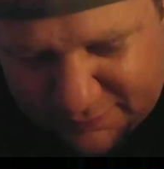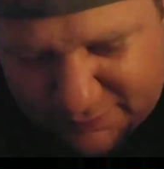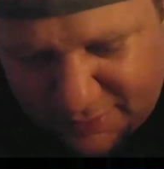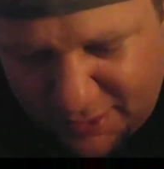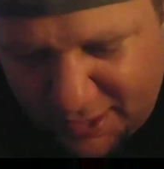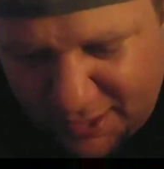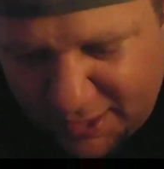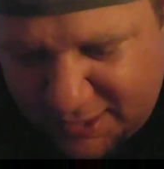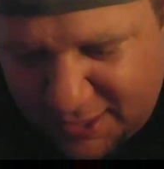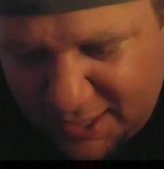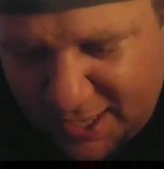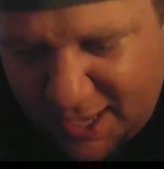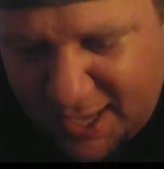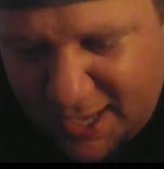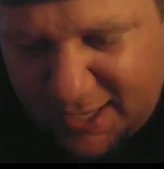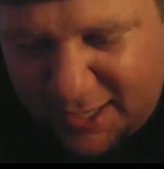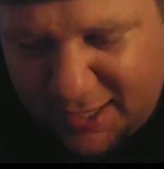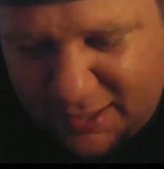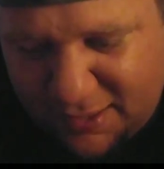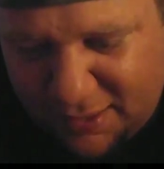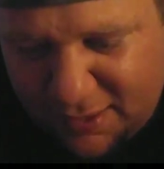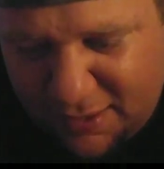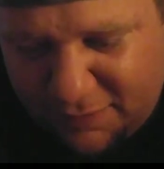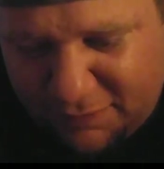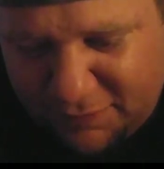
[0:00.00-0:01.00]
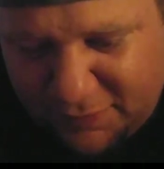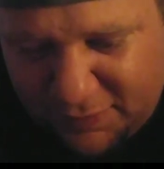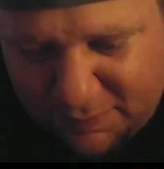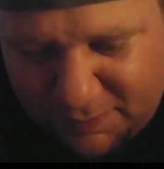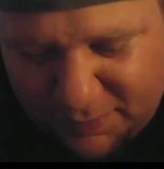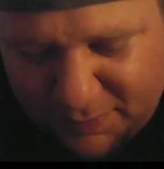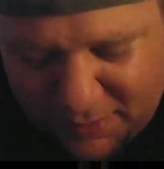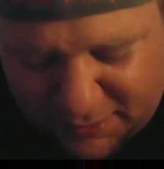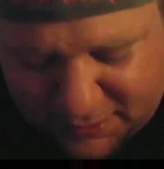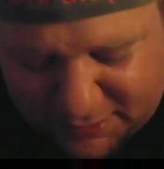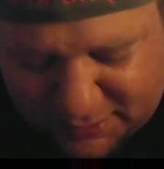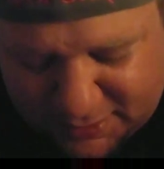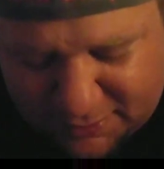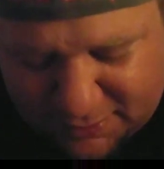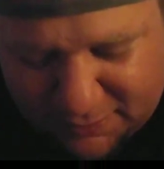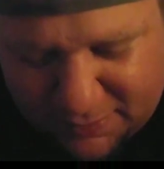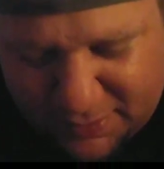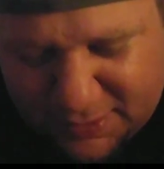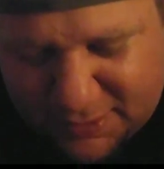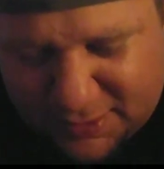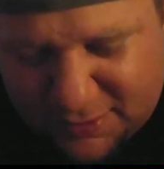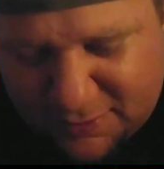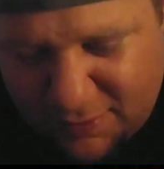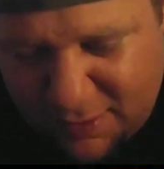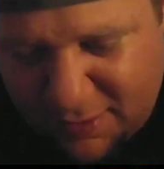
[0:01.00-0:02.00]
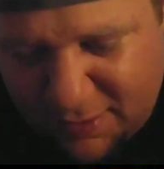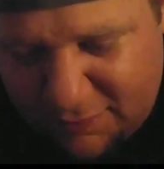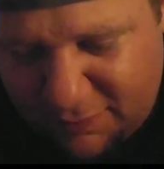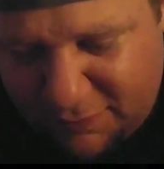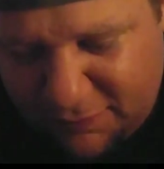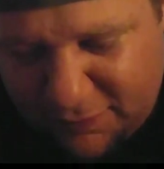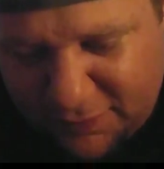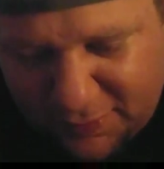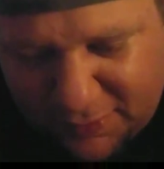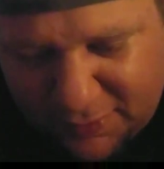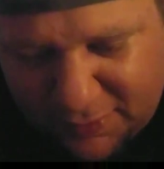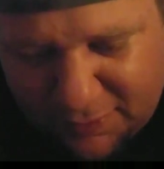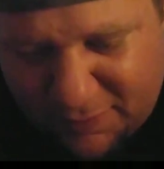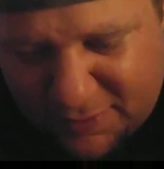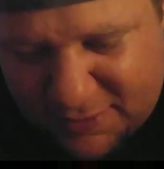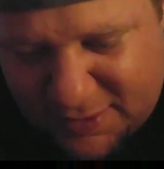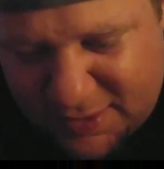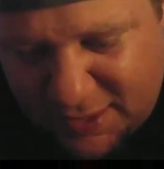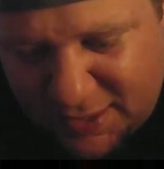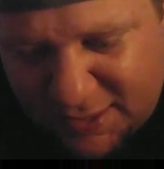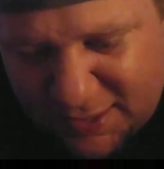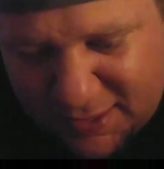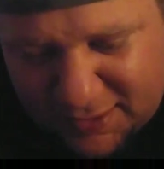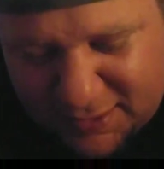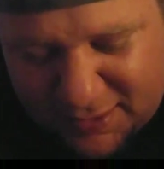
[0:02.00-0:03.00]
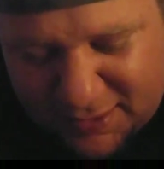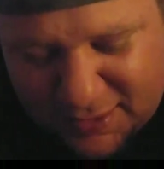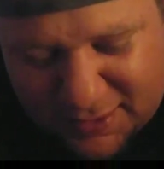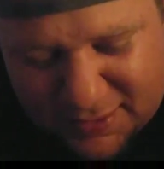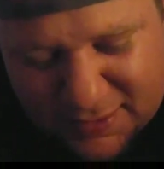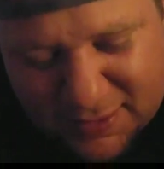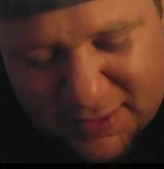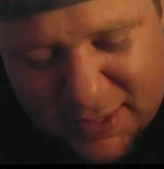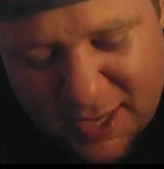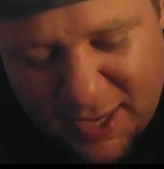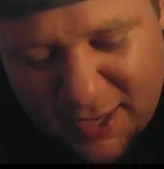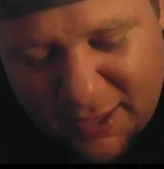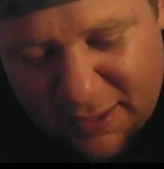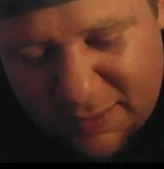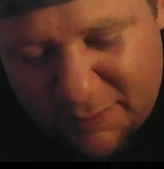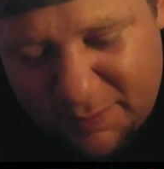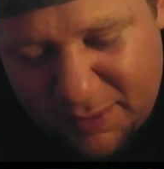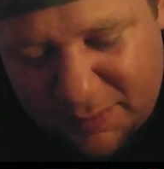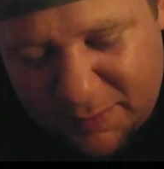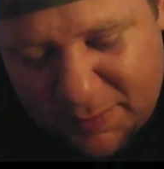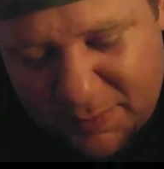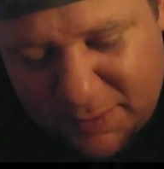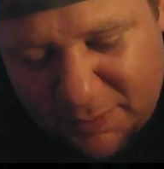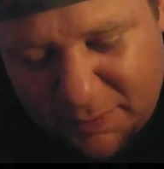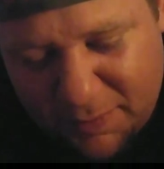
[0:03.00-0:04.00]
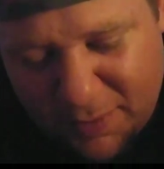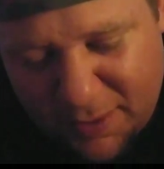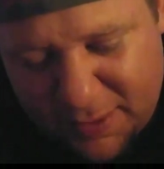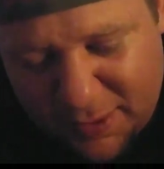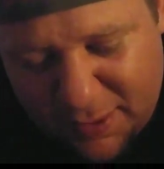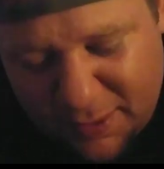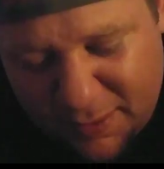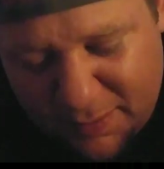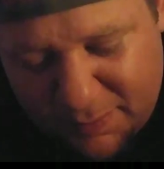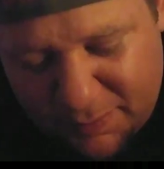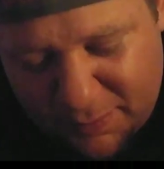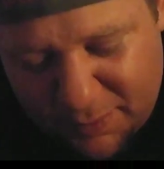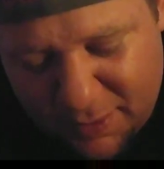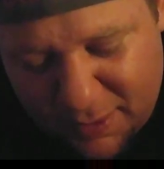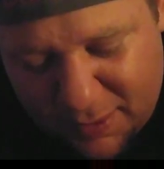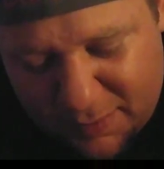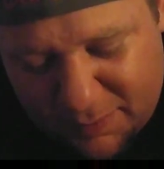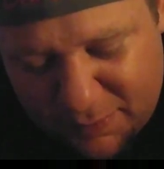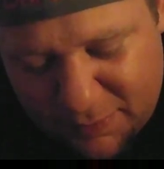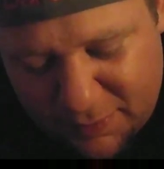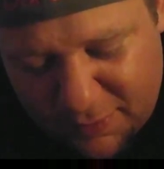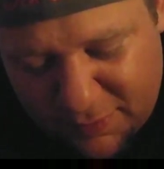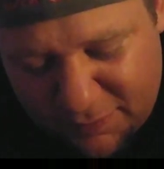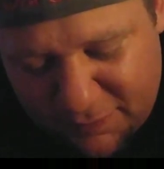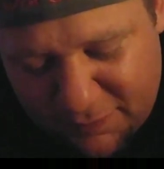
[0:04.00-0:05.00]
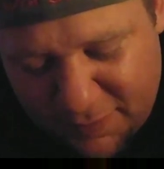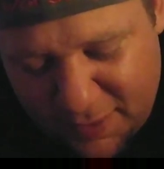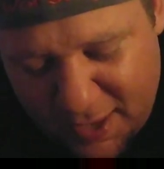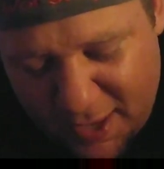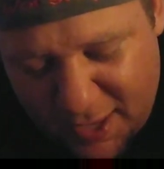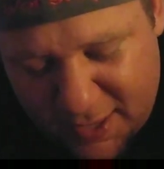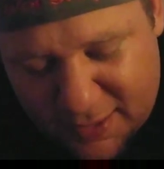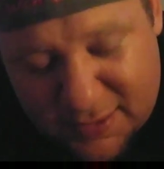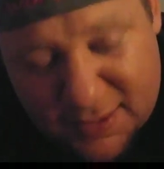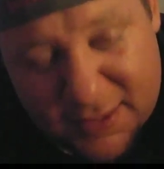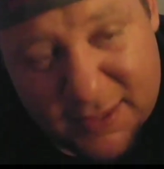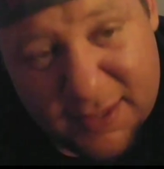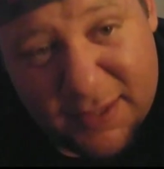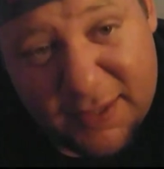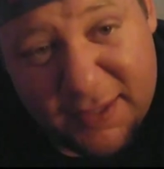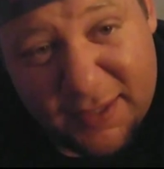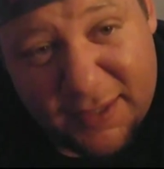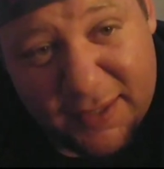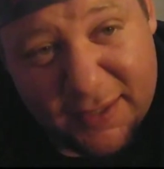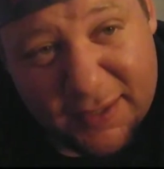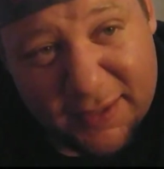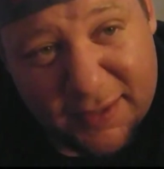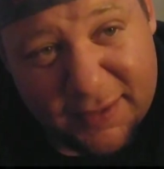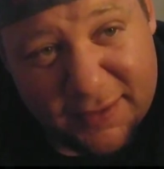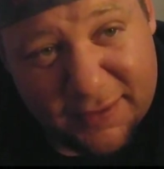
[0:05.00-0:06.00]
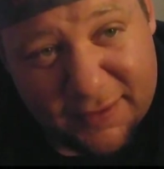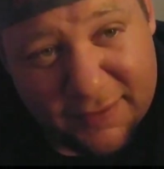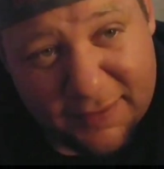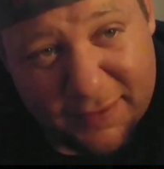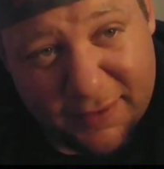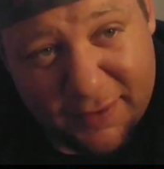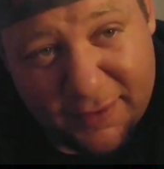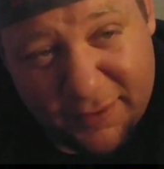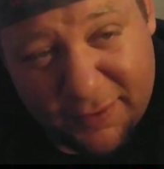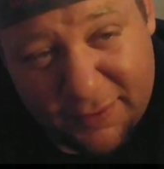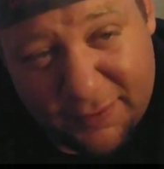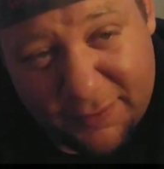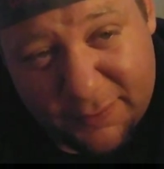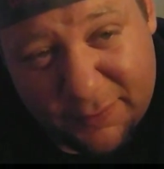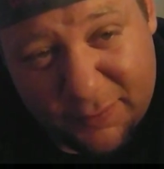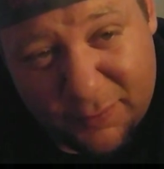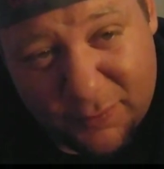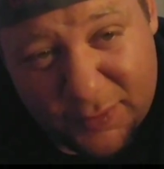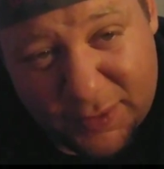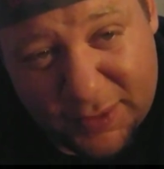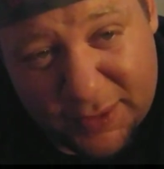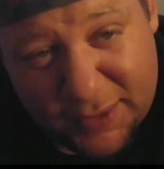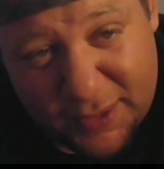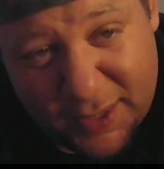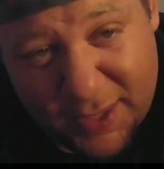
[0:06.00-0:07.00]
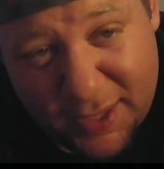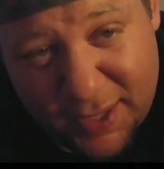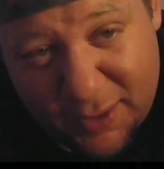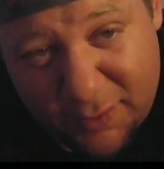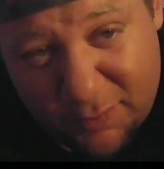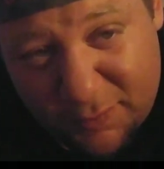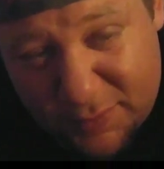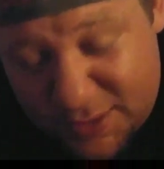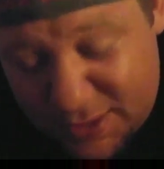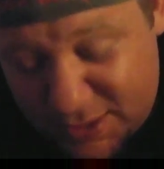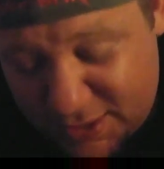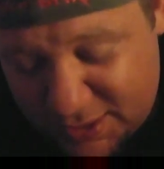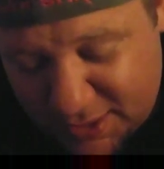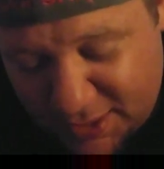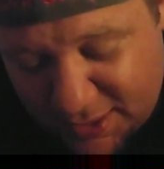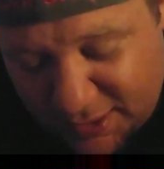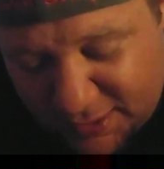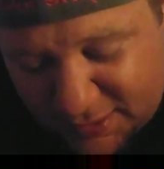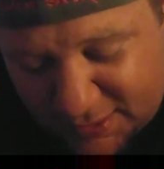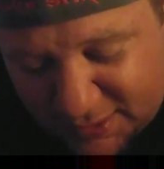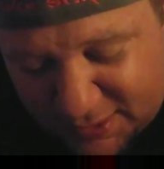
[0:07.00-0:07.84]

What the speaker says: I can't get enough of the Bugs 3, so I have a feeling once I get this down, I'm going to be wanting to upgrade pretty fast. So, we shall